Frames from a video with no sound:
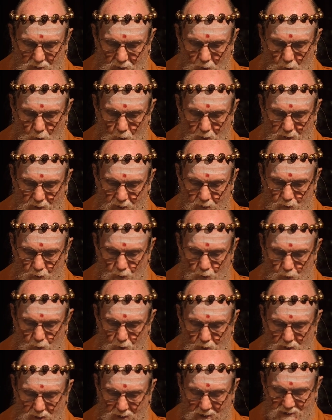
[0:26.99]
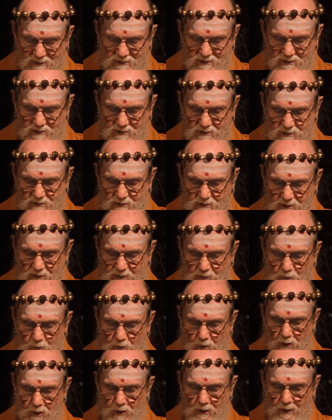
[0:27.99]
going through the lessons in
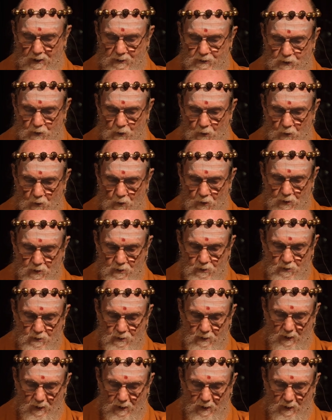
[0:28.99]
chronological order,